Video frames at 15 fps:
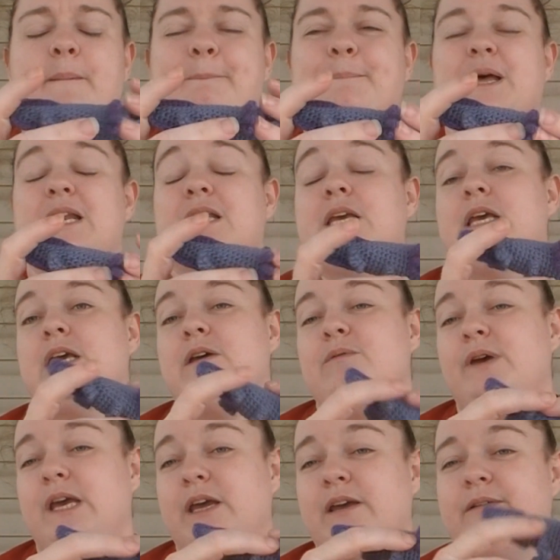But
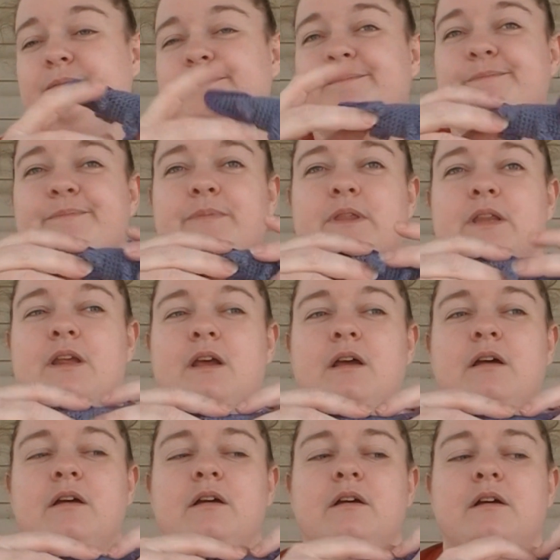Kiwi
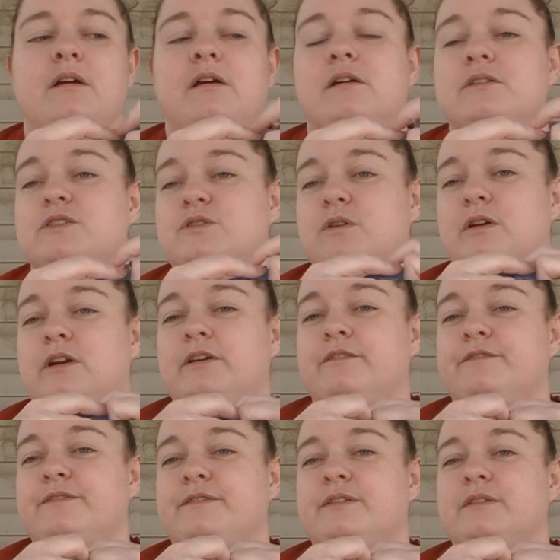sort
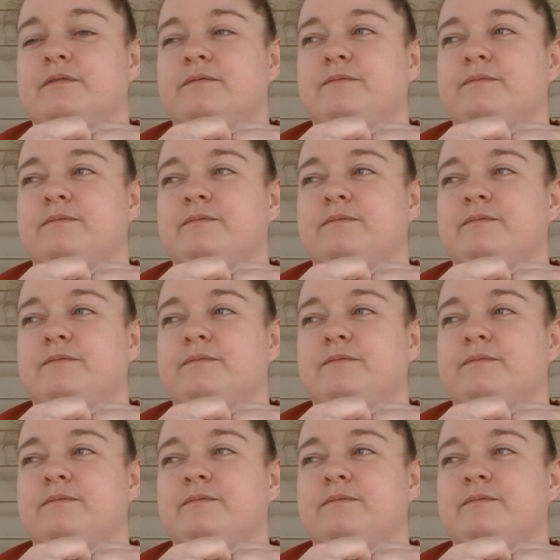of